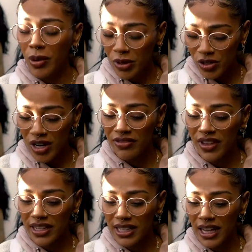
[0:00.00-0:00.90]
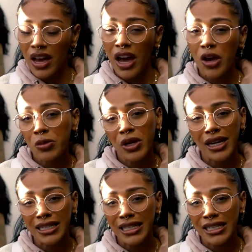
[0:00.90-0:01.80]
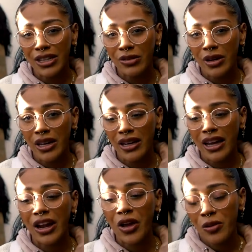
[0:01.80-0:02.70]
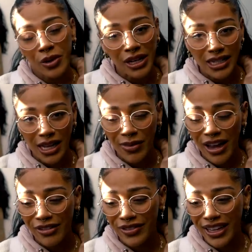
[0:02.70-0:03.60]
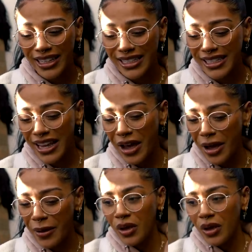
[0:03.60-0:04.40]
I'm gonna try and fix it. I hope you guys can sit through it, and I hope you guys like my outfits. But